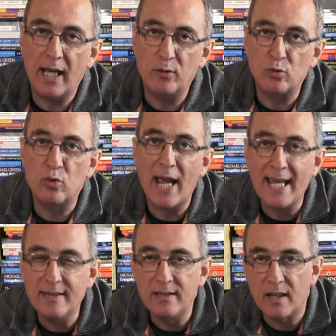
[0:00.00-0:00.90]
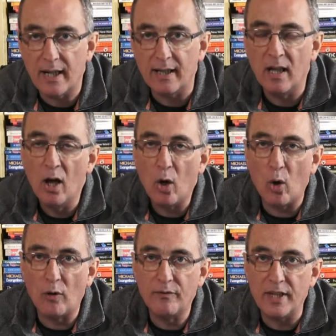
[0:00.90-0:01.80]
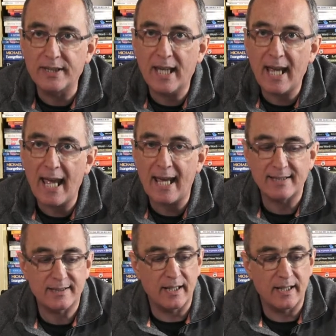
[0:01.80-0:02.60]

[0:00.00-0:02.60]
rendering of the text.